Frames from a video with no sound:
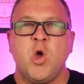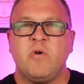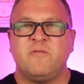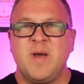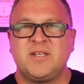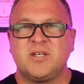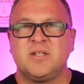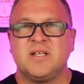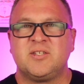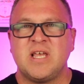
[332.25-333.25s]
We've
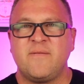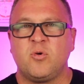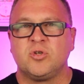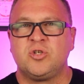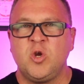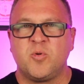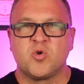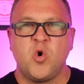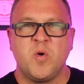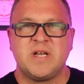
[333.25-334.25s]
mentioned several super
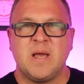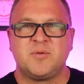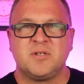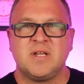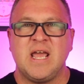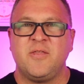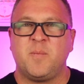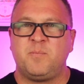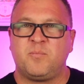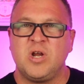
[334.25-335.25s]
cool redemption in the
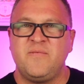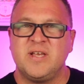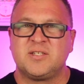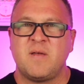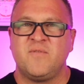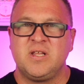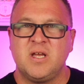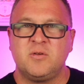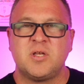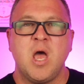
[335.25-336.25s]
previous
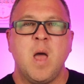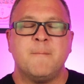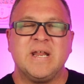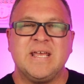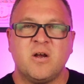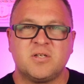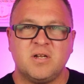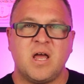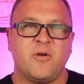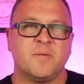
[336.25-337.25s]
videos, but here's
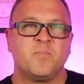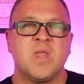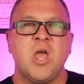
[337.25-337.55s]
another.